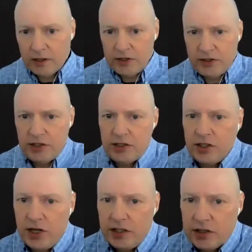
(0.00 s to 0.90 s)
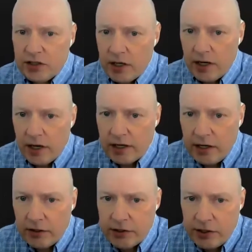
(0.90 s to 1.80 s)
Just to change
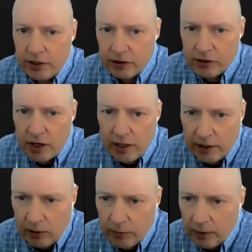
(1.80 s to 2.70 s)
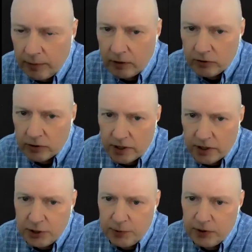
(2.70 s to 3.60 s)
gears here, talk a little bit about
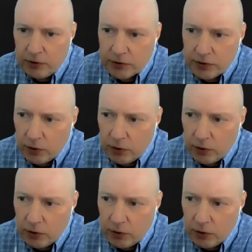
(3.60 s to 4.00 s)
GPUs.